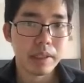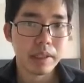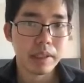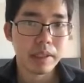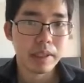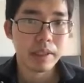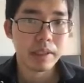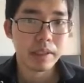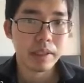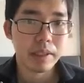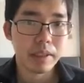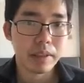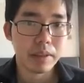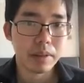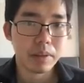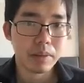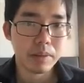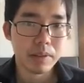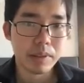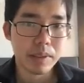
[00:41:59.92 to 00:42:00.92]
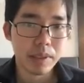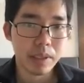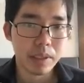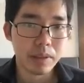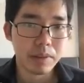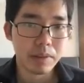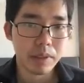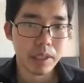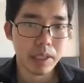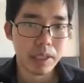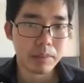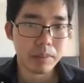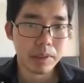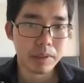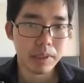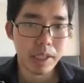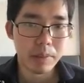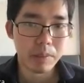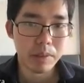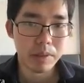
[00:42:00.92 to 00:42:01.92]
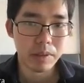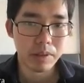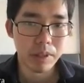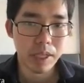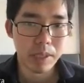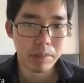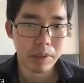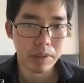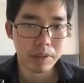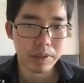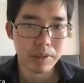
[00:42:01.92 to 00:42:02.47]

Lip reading: And I don't think we have time, so I'm gonna